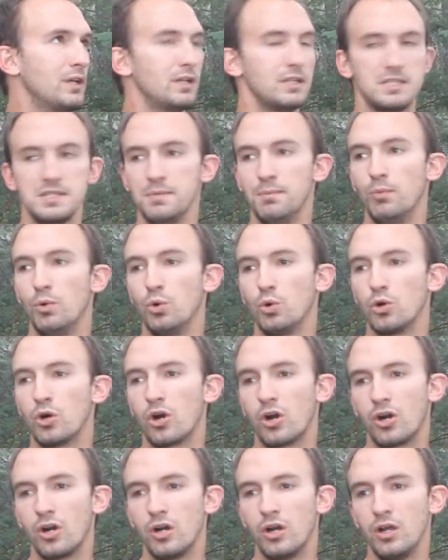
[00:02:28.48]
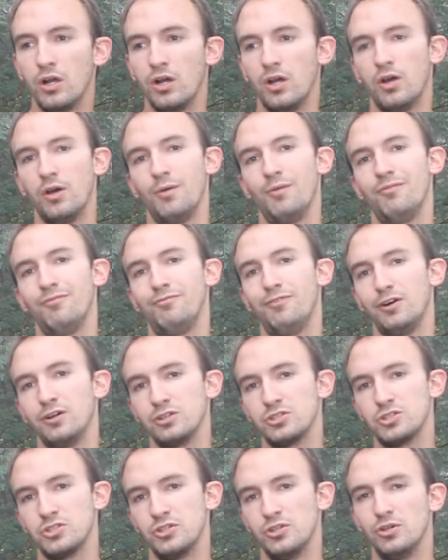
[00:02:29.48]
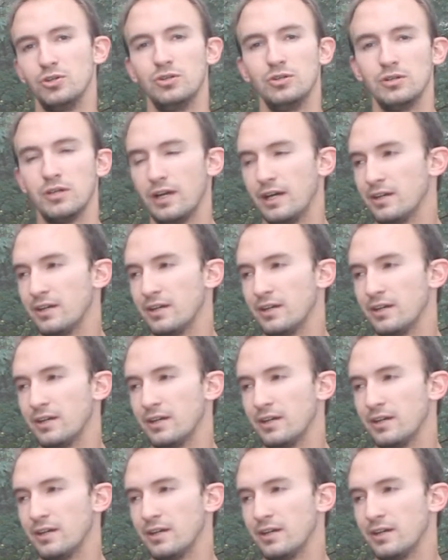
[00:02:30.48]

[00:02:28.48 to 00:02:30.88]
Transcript: It's more functional.